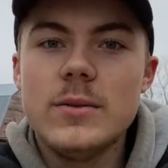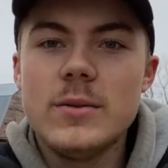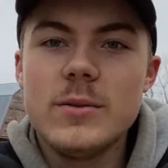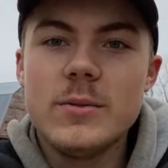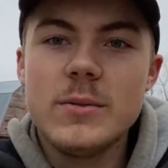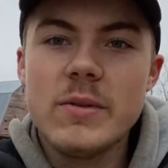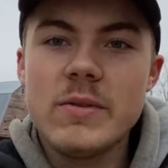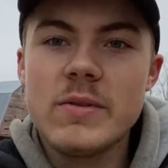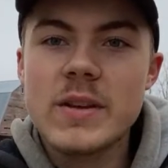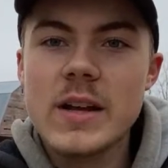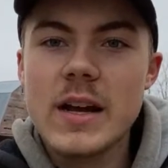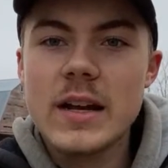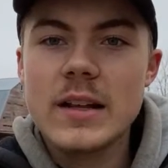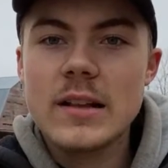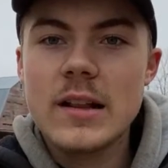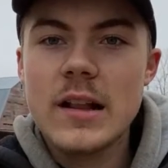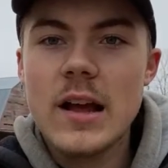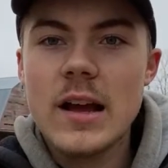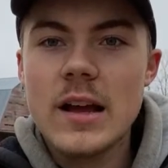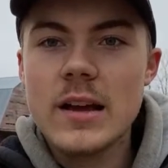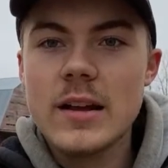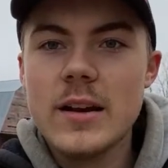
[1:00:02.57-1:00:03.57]
We've talked
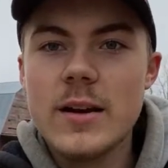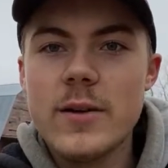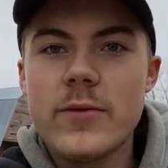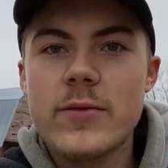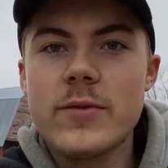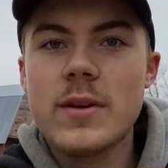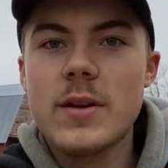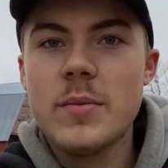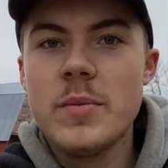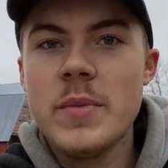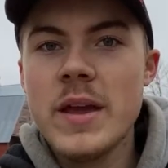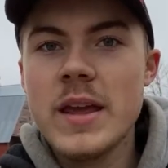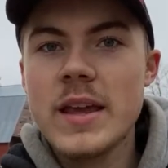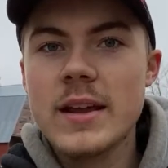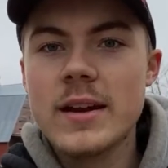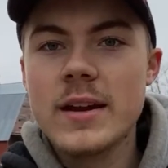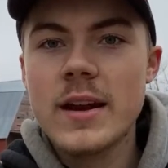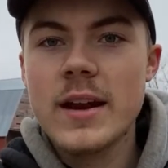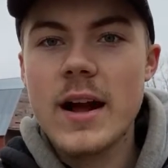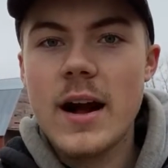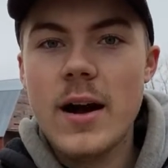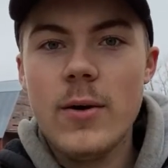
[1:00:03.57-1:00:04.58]
long enough to make it
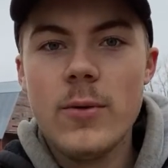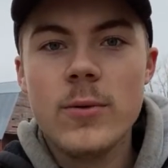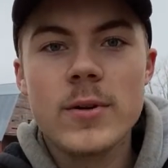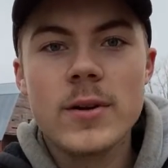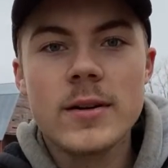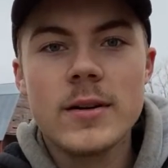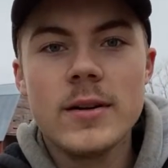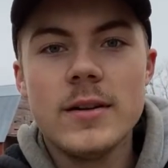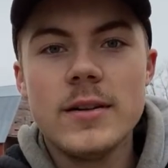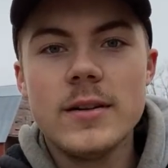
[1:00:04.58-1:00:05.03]
an hour.